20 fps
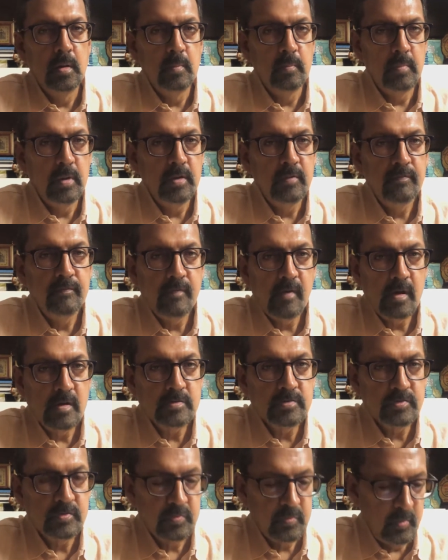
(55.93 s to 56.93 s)
My
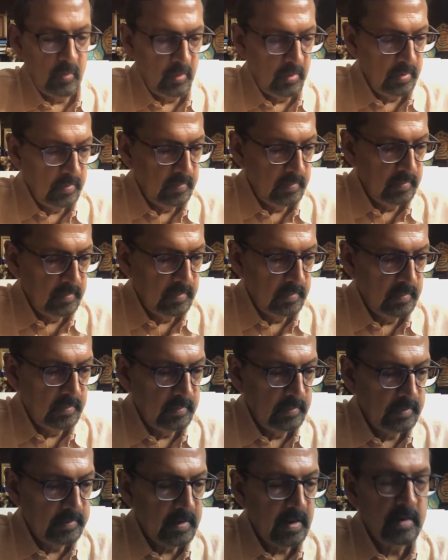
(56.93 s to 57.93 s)
first poem
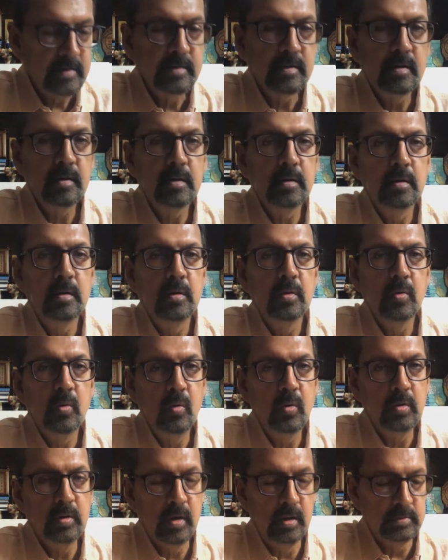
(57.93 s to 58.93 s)
titled
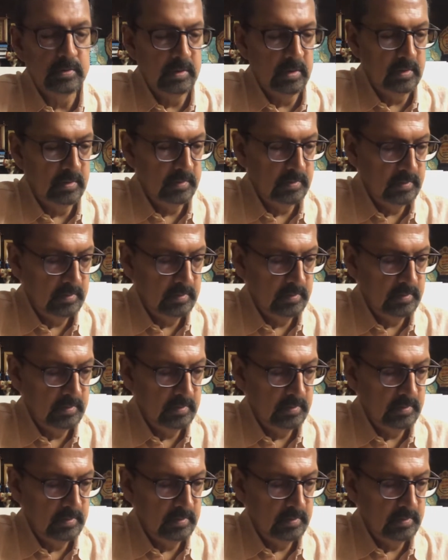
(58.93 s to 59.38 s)
Kolkata.